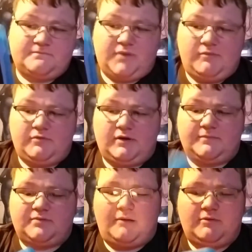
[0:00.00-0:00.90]
Probably
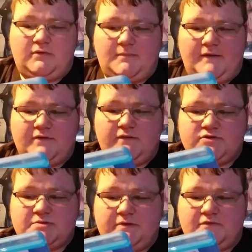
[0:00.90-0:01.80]
one of my favorite
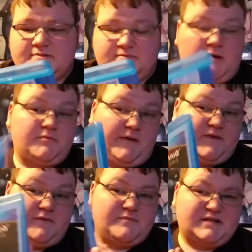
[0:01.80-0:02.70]
Ghibli films, or probably my
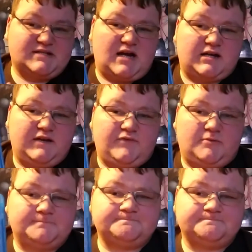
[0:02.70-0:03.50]
favorite Miyazaki film.